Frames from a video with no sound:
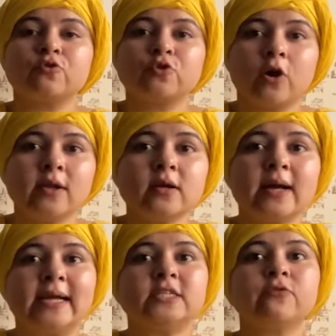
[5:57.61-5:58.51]
wrong
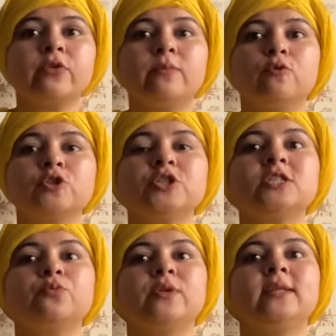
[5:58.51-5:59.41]
kind of
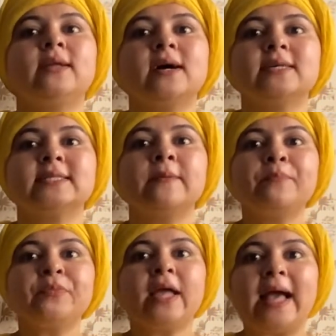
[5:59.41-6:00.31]
emotions within us.